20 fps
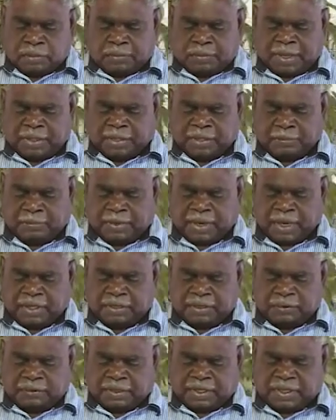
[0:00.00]
But the
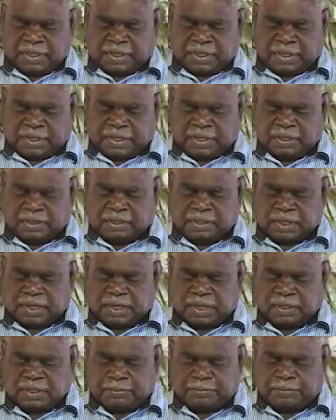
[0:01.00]
past 20 years
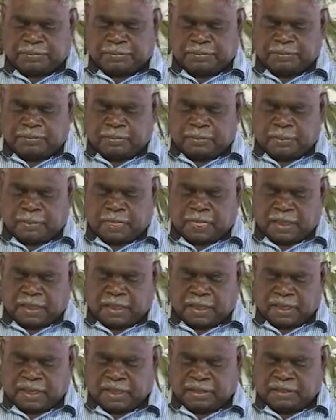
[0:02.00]

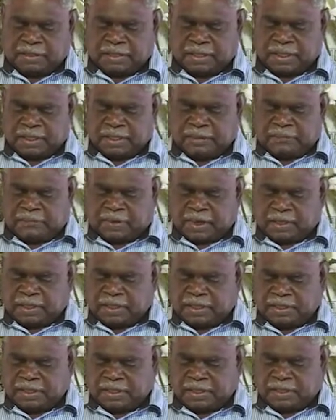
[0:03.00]
has seen
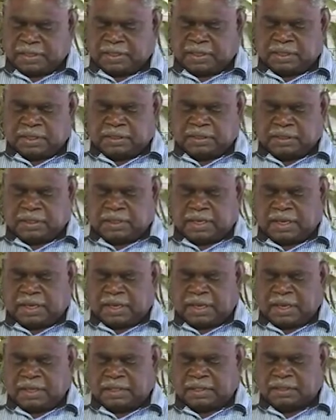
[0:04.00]
very serious
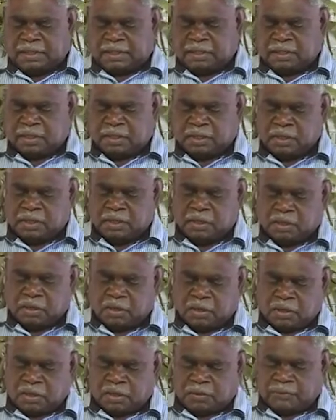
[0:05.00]
neglect
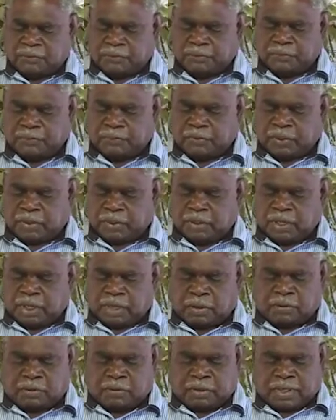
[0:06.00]
of
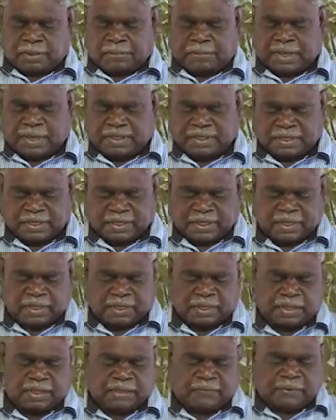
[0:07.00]
local
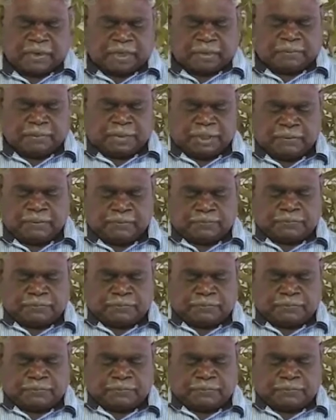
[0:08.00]
capacity development.